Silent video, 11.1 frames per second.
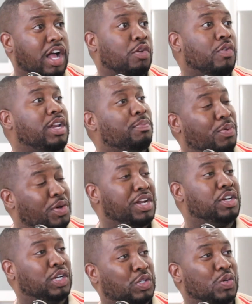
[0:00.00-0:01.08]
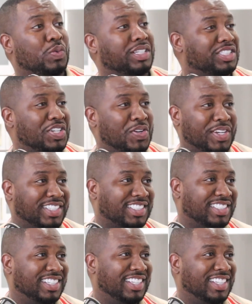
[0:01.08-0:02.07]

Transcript: I already put in the 2 weeks notice.